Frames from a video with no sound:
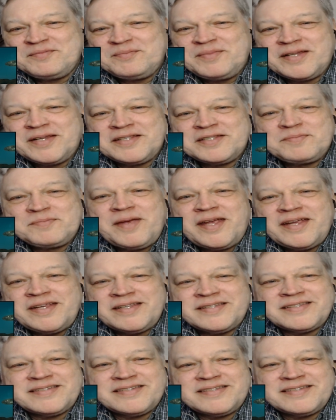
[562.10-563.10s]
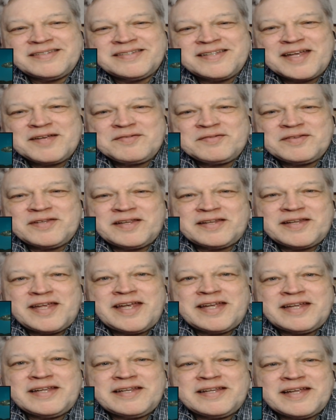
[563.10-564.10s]
in space. I haven't done
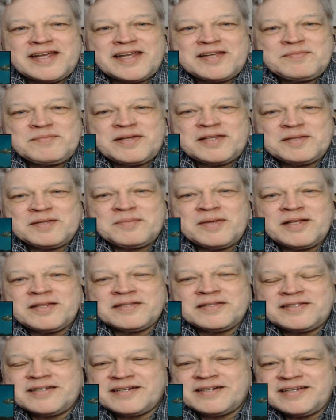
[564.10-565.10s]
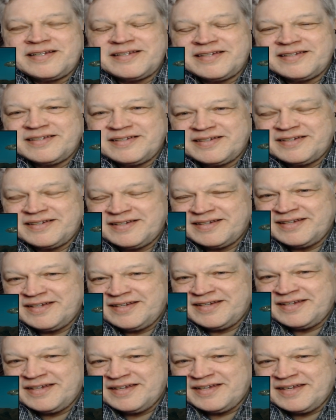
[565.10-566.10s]
that. I have been in the military.
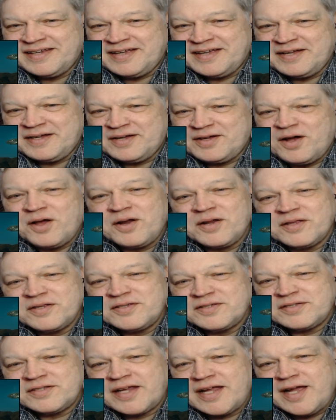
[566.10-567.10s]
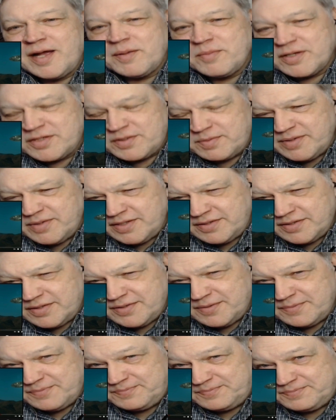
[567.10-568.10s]
All of those accomplishments
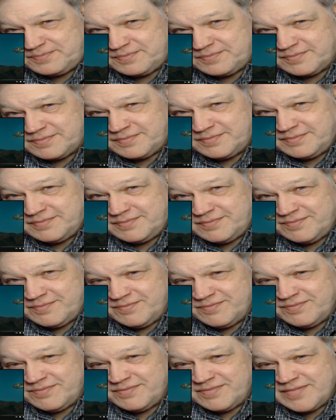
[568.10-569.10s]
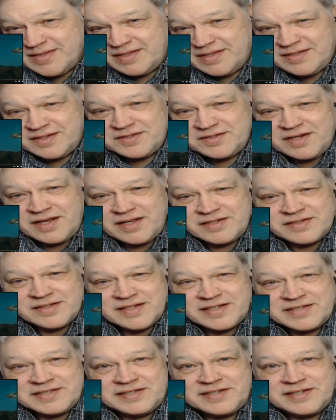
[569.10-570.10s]
that John's
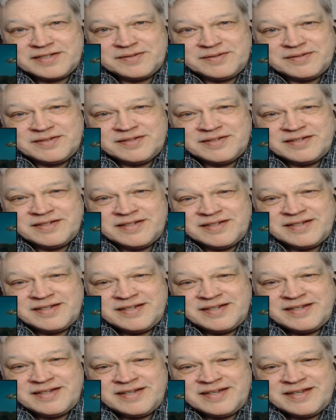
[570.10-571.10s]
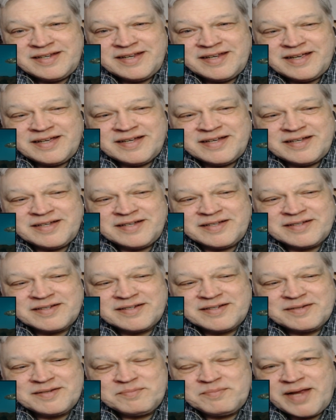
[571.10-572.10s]
listing,
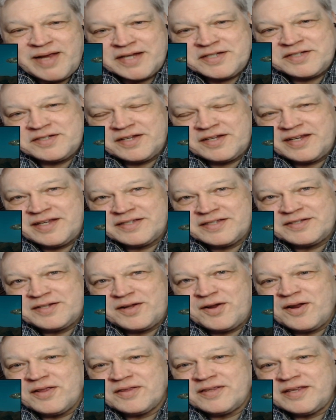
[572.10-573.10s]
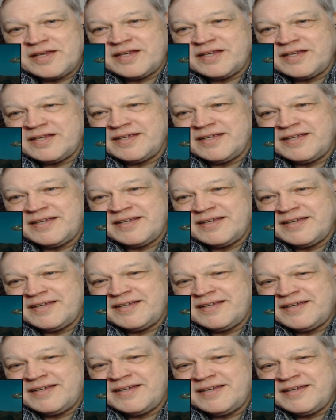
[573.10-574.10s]
matched against all the
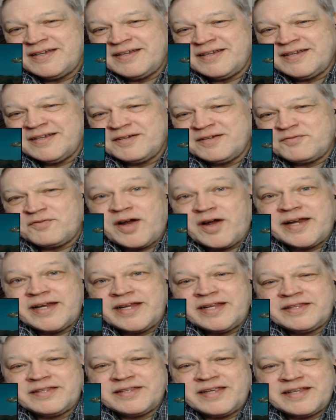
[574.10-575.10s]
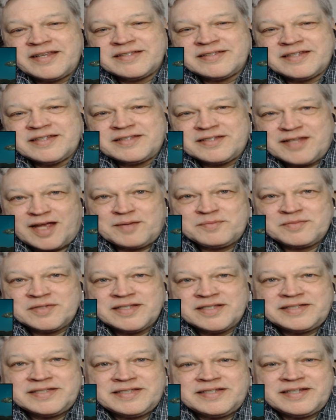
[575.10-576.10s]
frightening things that Tom's
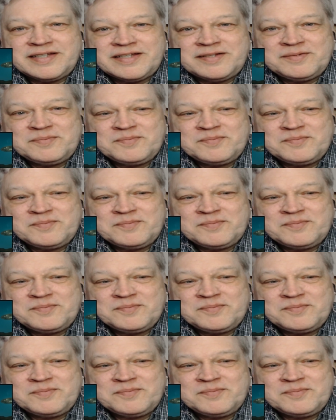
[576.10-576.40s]
listing,